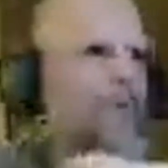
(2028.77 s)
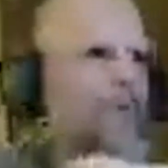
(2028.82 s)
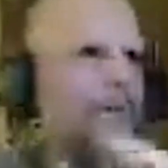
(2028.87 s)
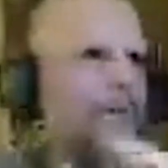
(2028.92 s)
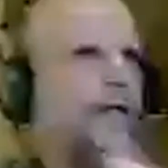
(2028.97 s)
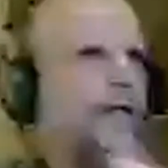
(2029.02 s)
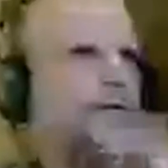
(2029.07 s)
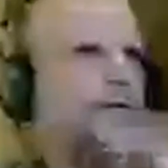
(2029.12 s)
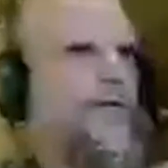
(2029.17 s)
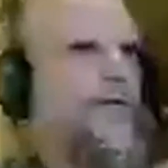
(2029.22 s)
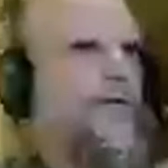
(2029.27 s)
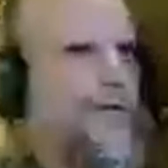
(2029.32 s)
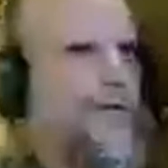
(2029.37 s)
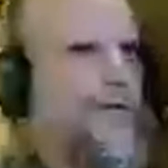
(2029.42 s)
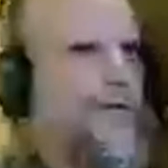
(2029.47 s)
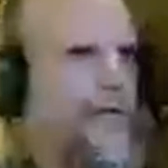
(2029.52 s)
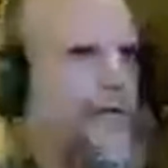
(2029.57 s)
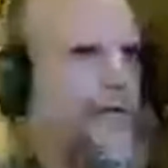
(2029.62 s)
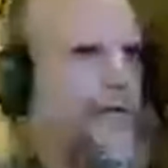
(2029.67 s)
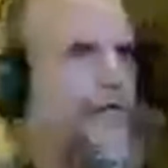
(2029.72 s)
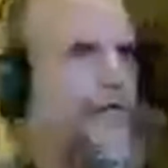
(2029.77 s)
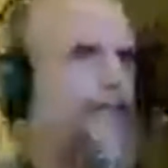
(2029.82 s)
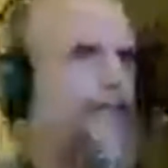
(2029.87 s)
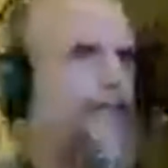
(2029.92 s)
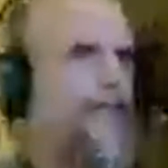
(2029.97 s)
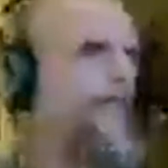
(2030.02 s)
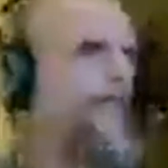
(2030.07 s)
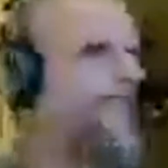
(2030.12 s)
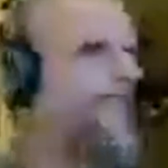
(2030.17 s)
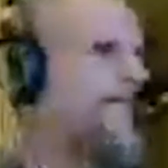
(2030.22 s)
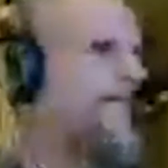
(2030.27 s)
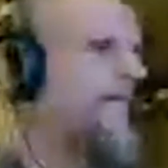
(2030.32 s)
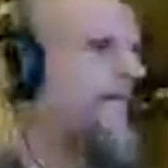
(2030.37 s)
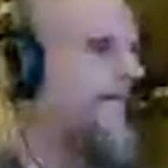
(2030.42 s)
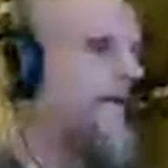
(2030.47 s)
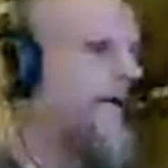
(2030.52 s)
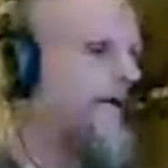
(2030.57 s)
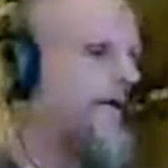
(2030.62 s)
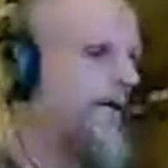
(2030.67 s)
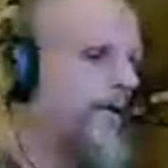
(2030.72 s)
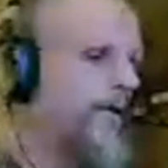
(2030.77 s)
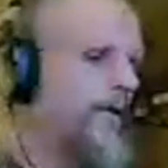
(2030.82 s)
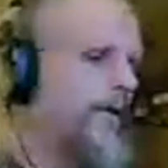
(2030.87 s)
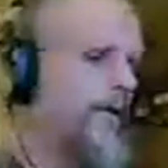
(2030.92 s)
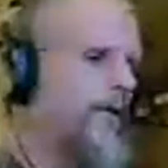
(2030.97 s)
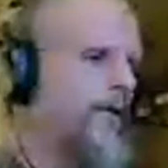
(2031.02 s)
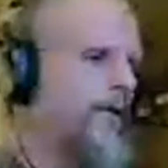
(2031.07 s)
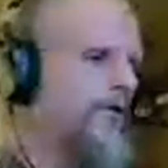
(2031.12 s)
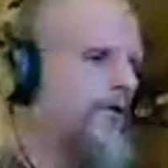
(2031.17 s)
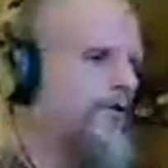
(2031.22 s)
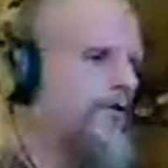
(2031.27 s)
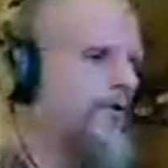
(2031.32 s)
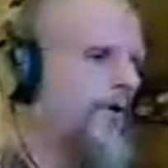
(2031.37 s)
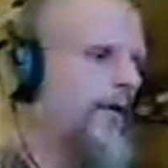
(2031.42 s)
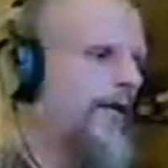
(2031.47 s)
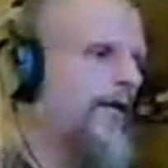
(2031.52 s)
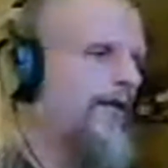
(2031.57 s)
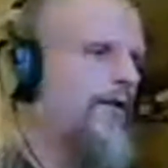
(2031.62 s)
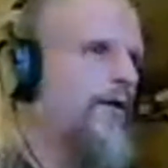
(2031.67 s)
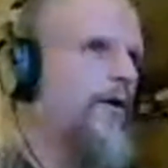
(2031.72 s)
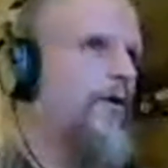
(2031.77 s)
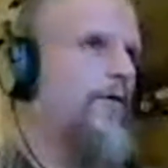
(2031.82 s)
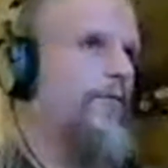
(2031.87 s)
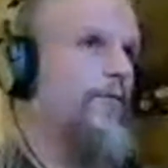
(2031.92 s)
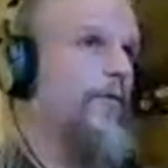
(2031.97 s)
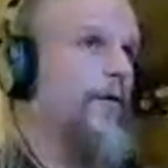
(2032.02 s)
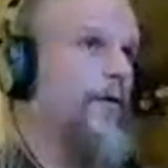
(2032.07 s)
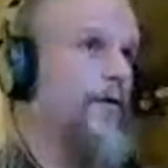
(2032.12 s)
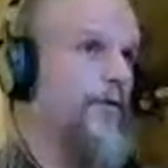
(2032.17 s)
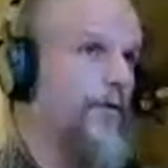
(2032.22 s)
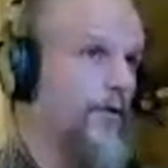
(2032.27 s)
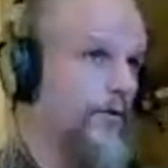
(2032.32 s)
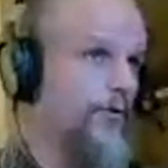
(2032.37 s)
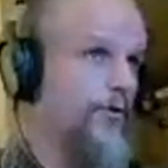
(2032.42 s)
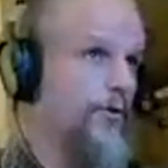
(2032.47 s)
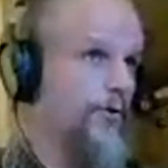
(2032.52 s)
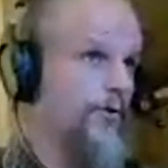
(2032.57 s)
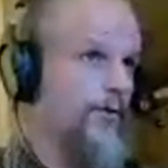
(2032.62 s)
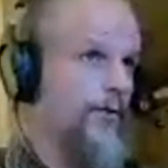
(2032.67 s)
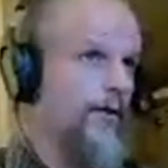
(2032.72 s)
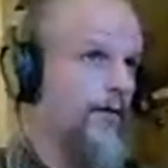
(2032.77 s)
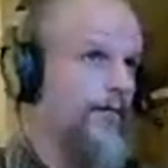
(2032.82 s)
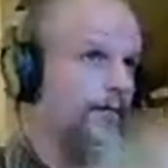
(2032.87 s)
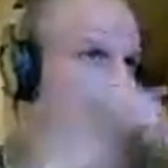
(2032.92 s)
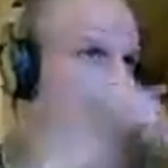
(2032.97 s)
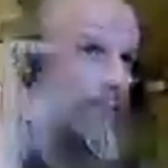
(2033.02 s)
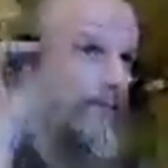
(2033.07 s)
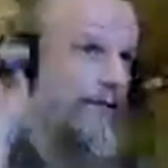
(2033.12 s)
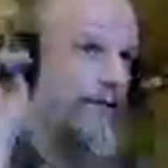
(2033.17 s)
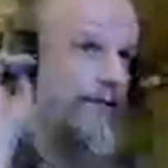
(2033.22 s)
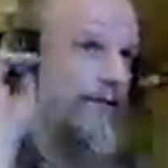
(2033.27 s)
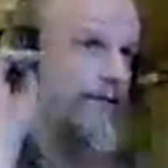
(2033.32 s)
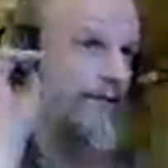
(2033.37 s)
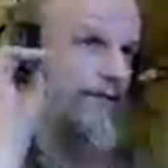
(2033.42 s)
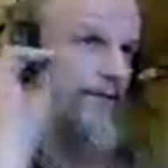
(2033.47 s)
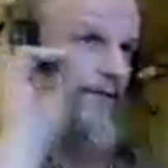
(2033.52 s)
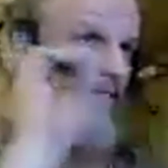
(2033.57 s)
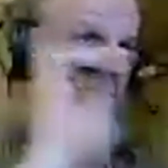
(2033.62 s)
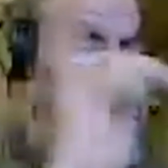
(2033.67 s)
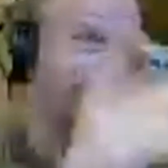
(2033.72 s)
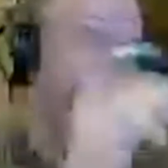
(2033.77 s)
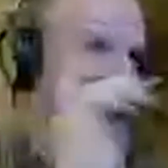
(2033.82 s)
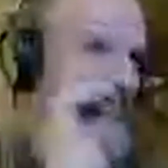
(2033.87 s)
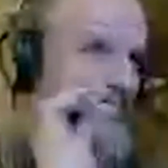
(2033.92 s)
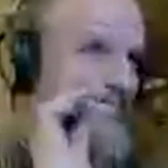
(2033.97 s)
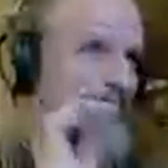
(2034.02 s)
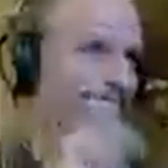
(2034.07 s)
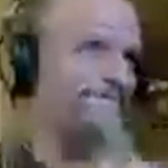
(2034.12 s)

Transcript: one spot to the next. Try not to overexert yourself, because